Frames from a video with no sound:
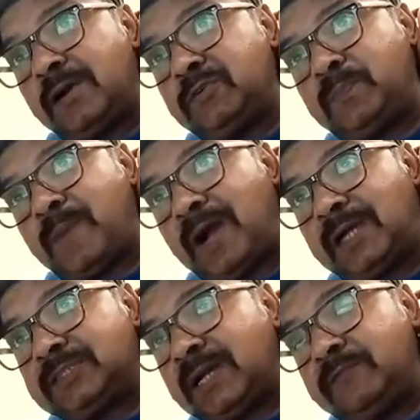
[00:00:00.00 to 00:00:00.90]
to
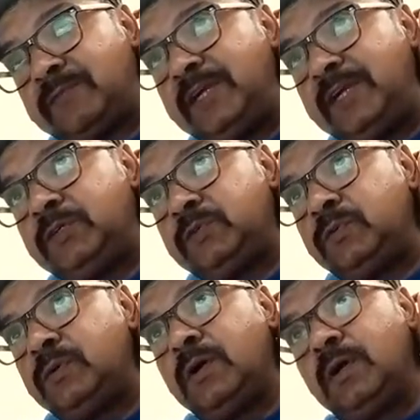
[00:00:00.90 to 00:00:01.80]
Pakistan, failed to,
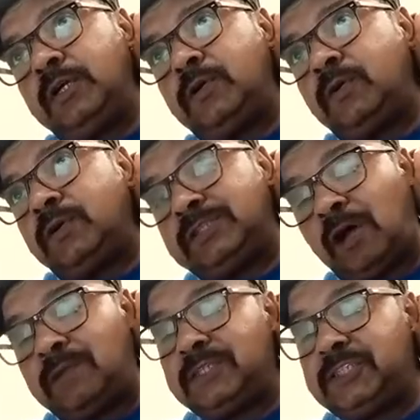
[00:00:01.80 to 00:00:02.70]

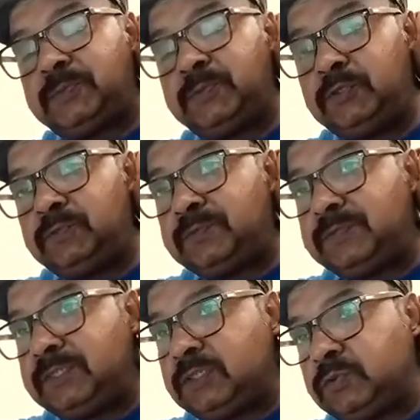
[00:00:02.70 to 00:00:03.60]
resolve the dispute between the two